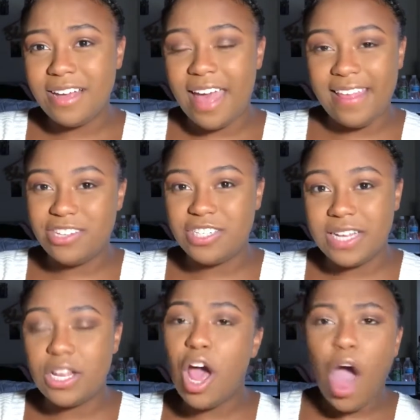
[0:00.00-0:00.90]
And then she
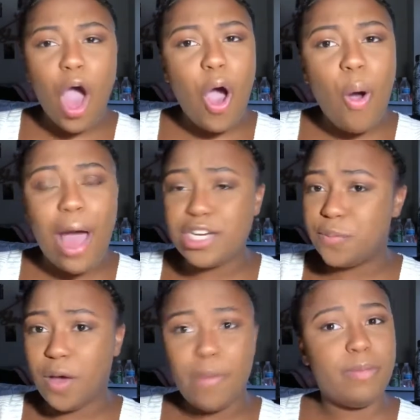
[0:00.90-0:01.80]
says, oh, I just
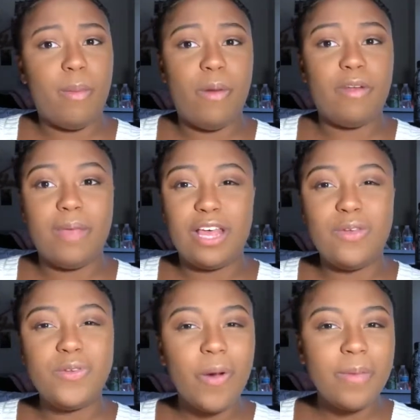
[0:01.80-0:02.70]
broke up with my boyfriend. I'm like,
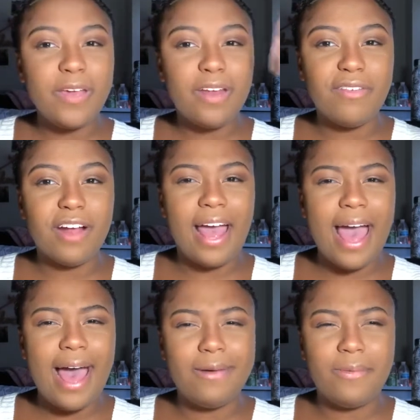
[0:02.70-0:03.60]
you told me you never
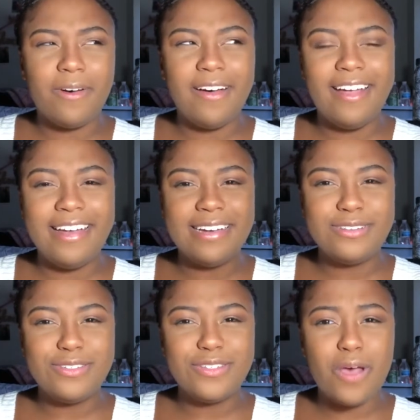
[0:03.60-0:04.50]
had one,
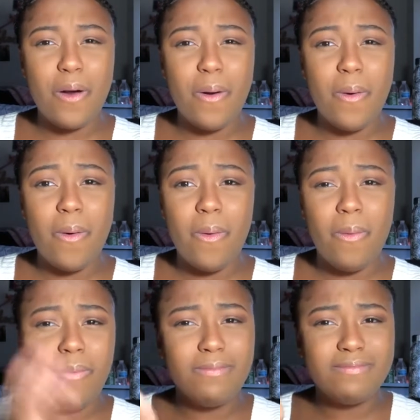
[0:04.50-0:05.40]

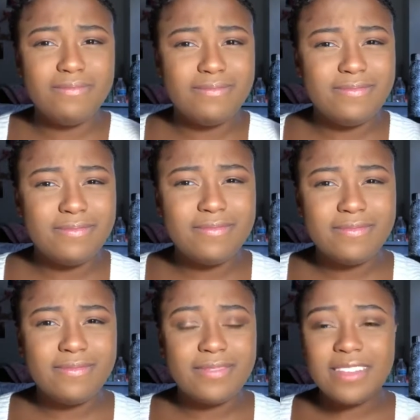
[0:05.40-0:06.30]
so
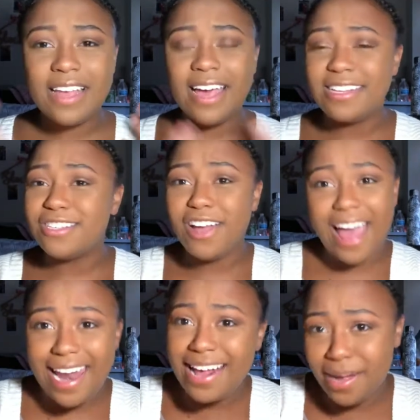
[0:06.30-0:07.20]
it's not
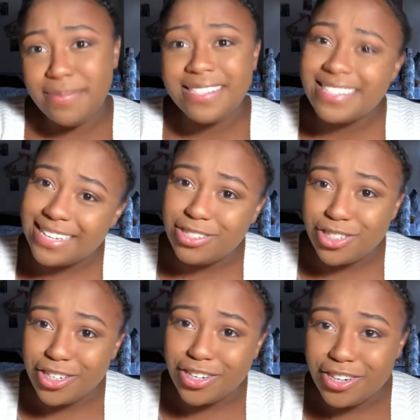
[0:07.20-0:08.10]
adding up,
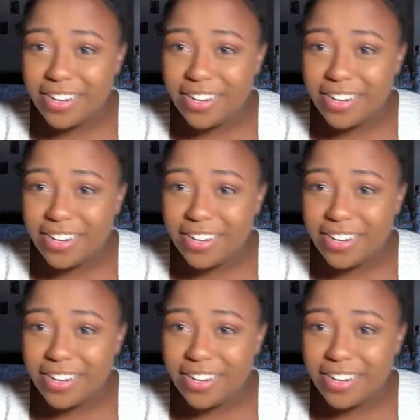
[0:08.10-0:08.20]
sister.